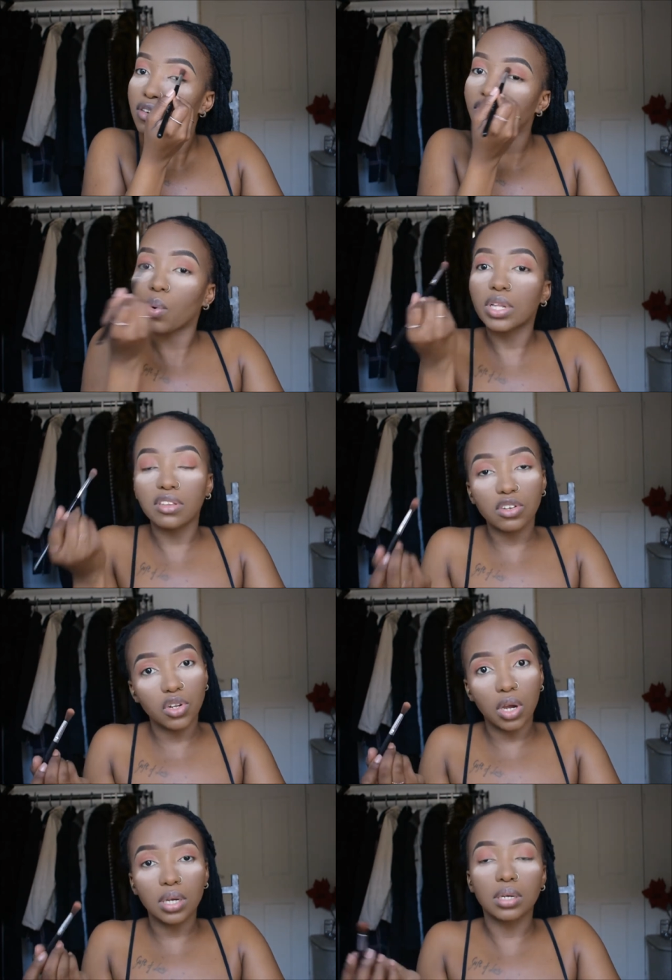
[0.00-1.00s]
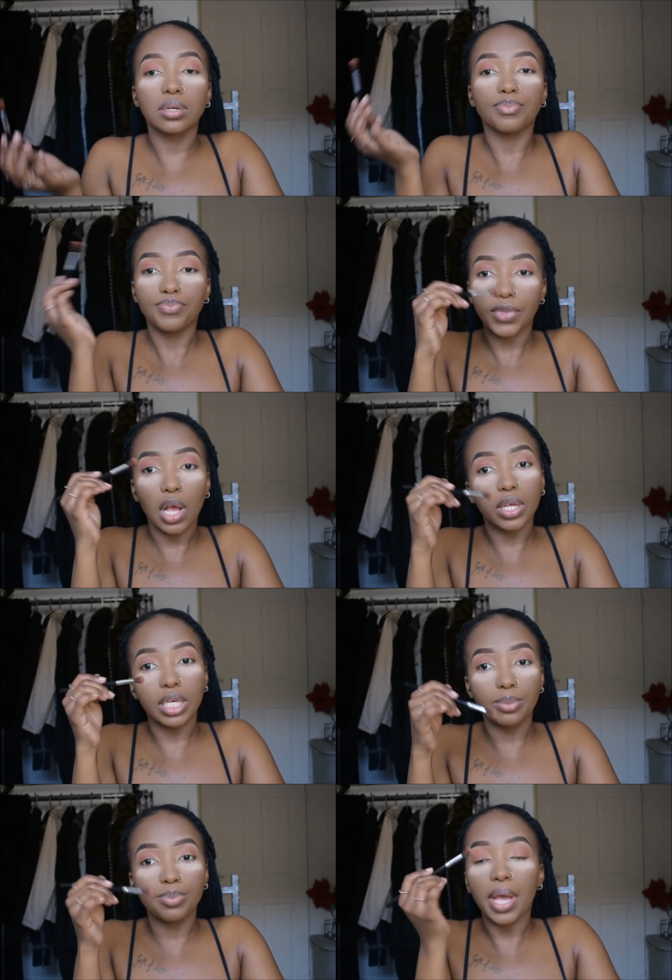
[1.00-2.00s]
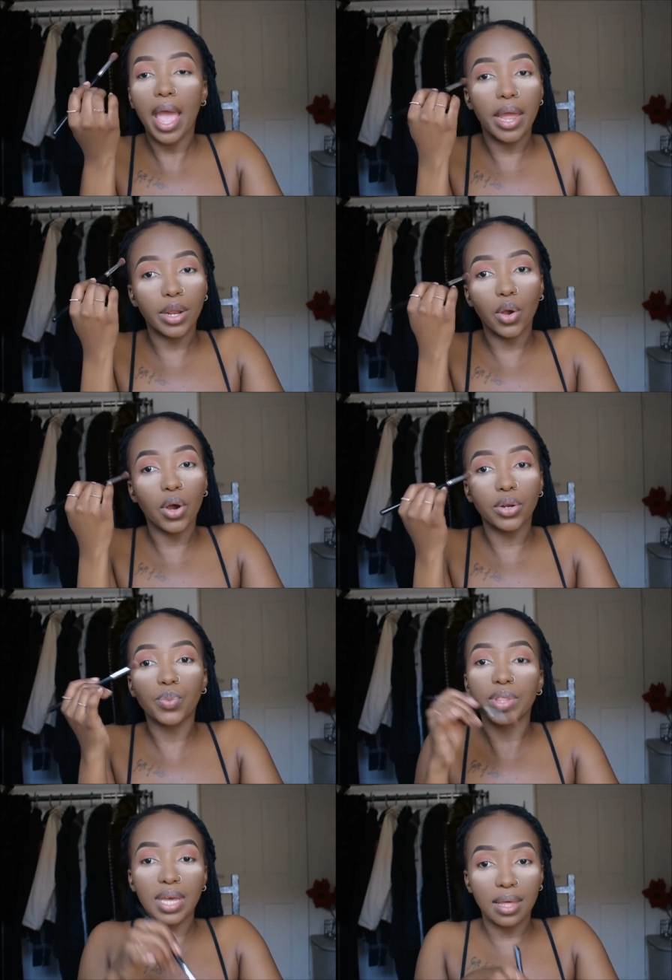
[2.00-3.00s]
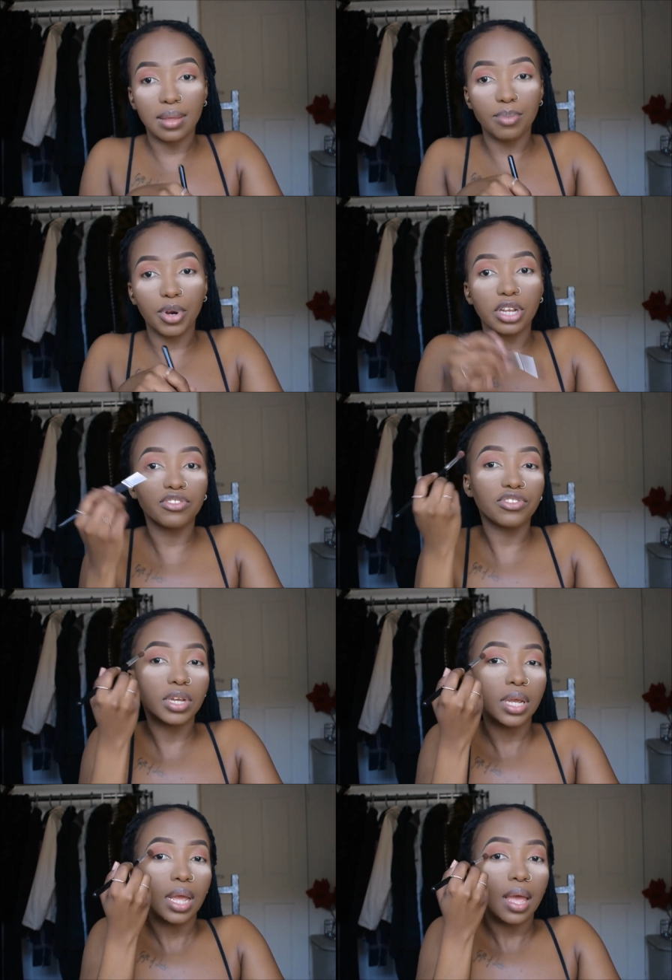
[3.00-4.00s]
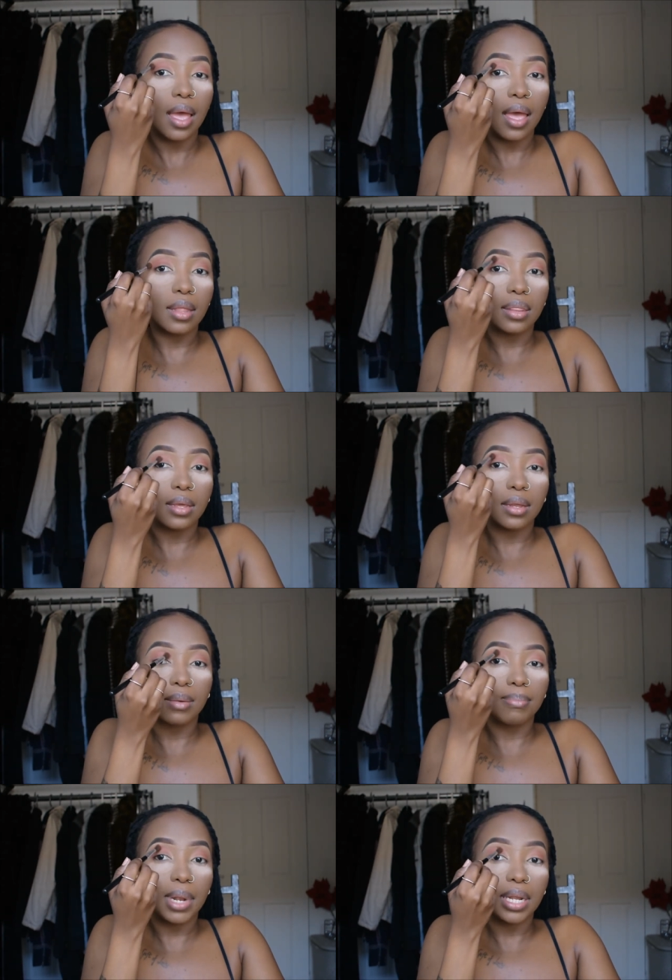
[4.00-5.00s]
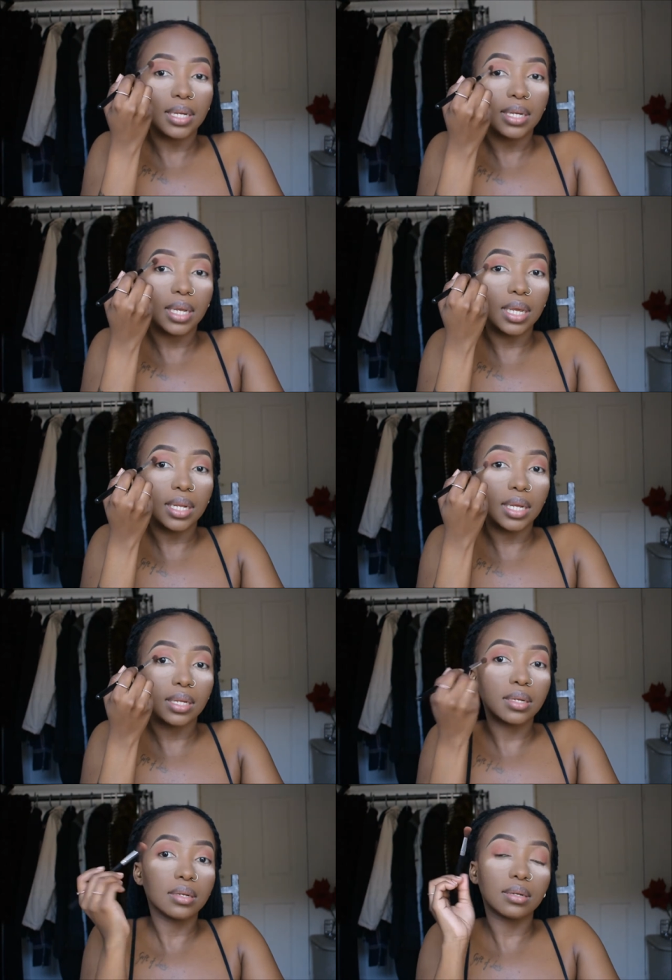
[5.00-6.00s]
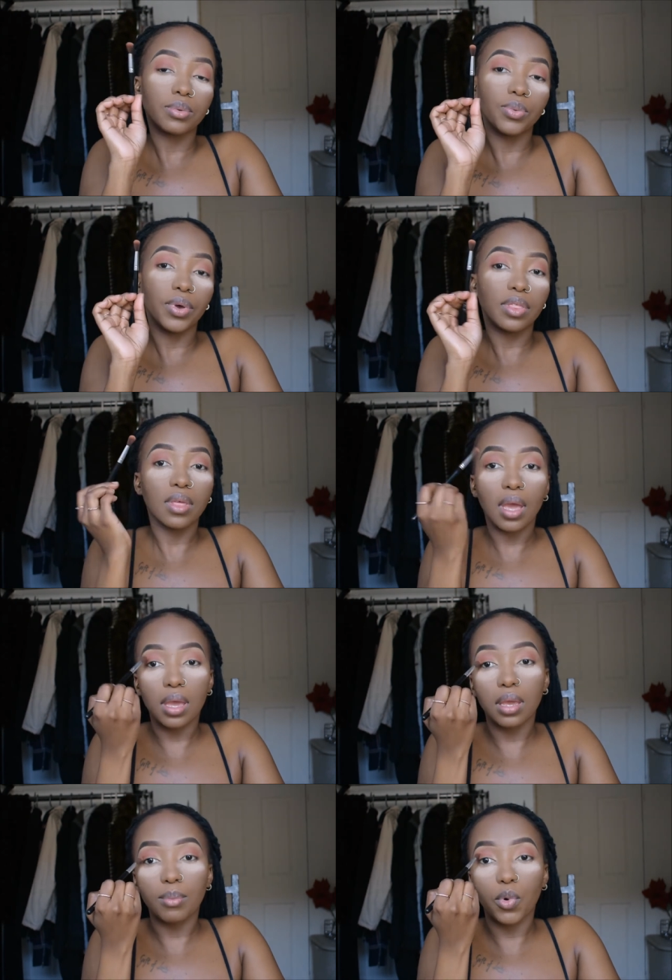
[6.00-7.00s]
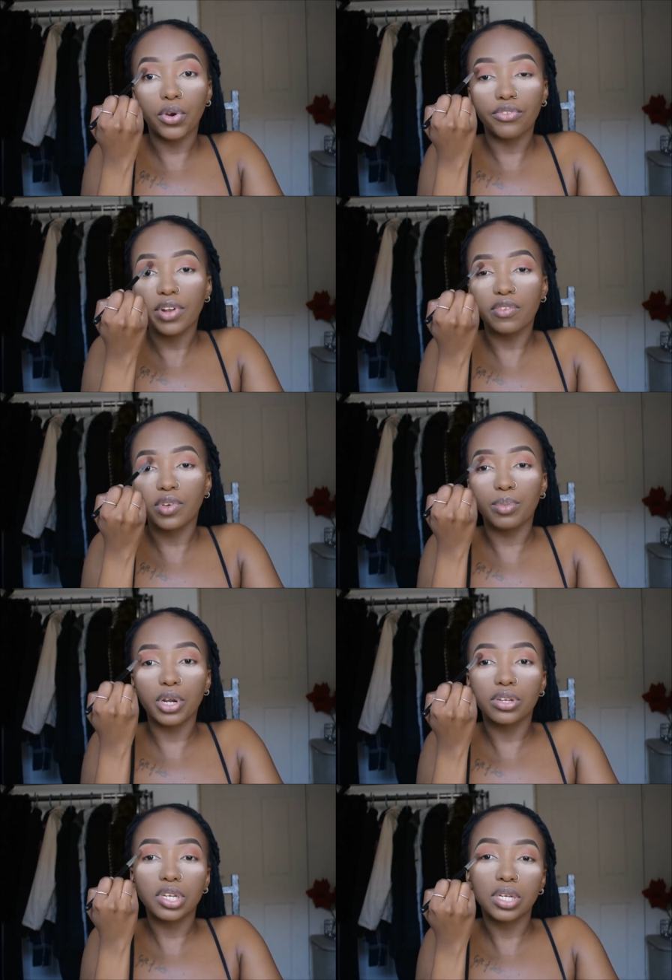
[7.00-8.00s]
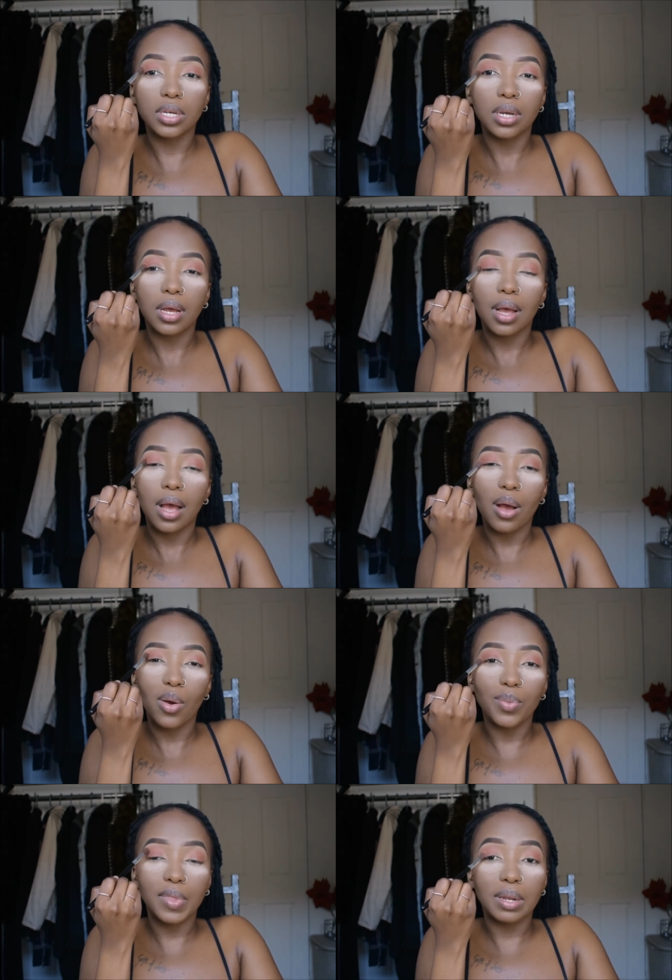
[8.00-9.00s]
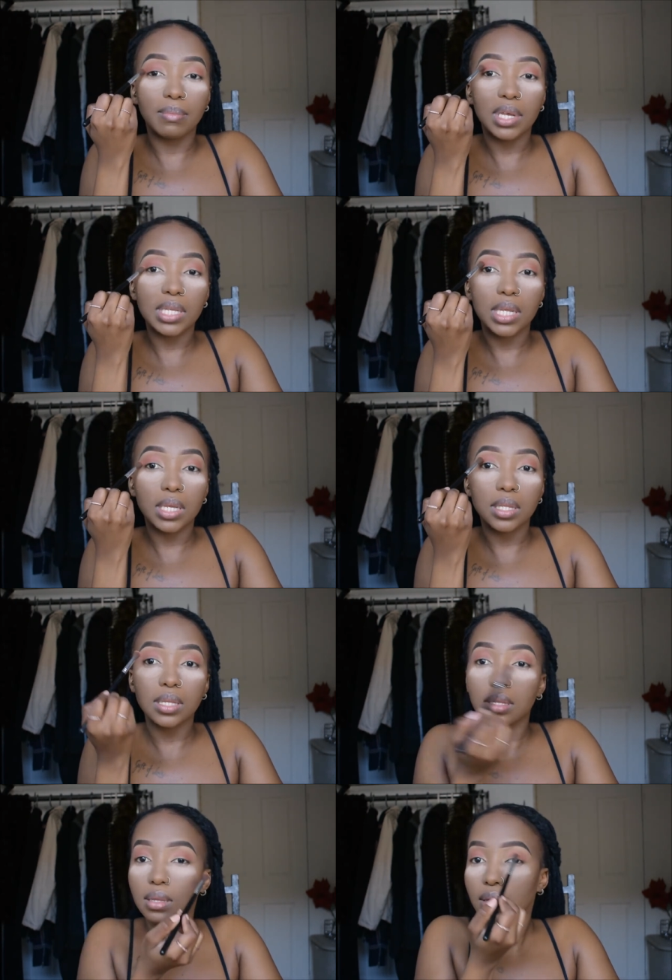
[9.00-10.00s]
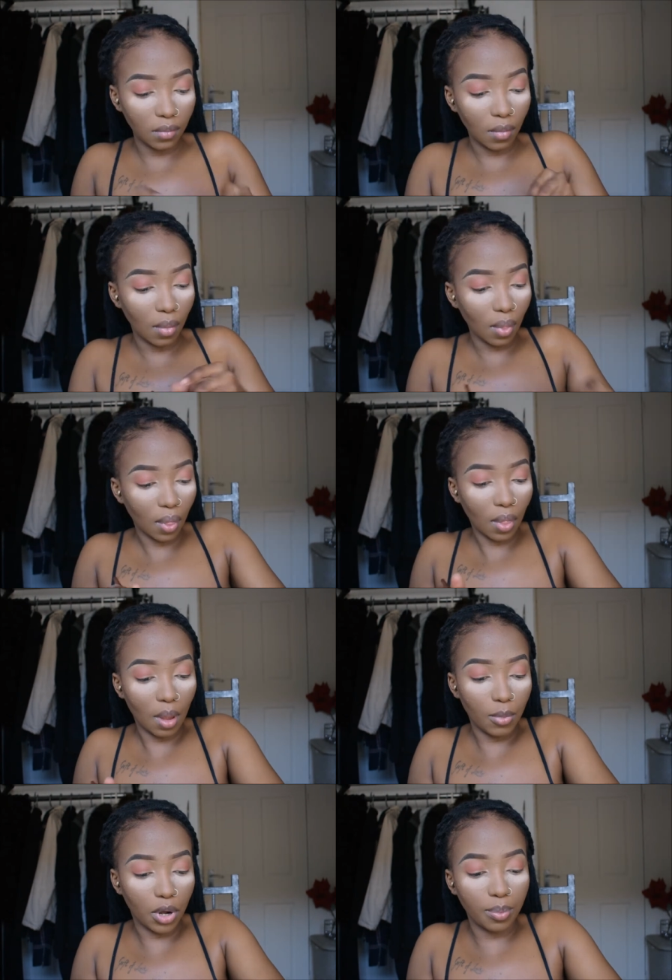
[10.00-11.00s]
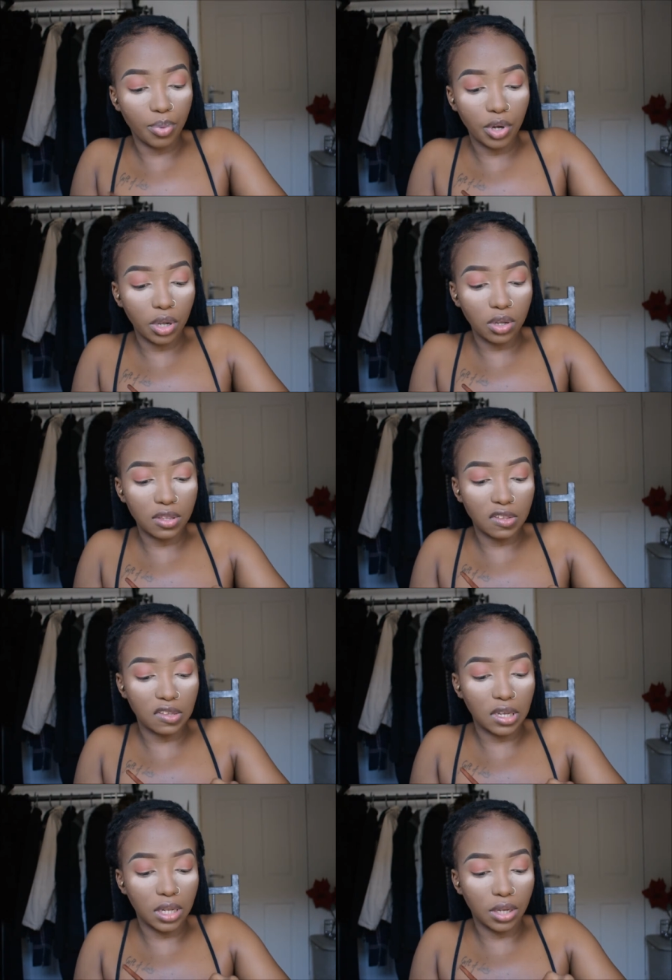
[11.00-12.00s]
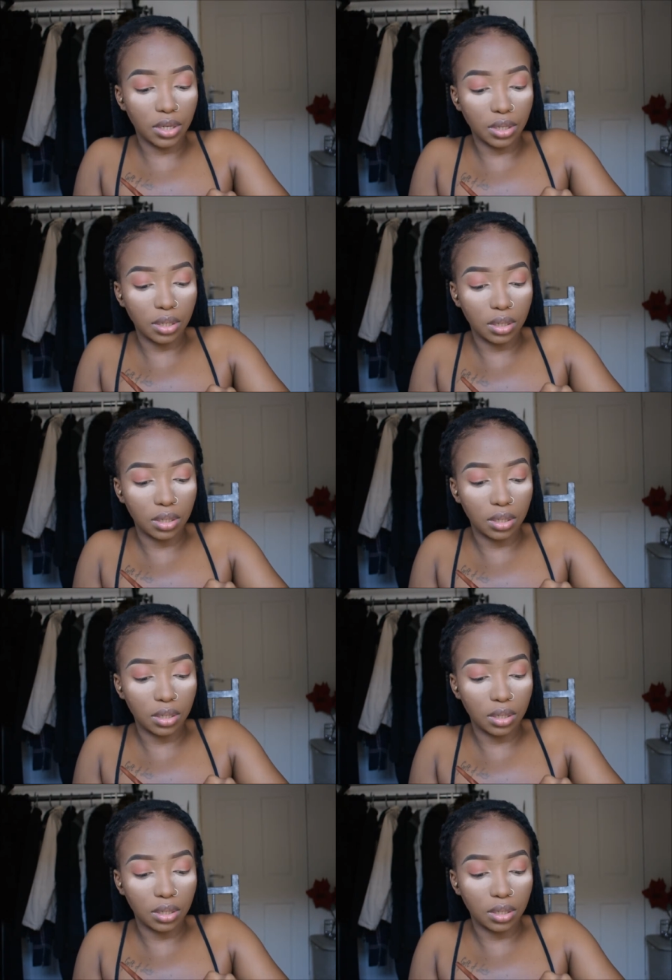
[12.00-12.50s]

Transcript: if i want it darker i'll keep adding on with the other brush and then blending it in with a more fluffy brush I hope that makes sense I'm gonna put a concealer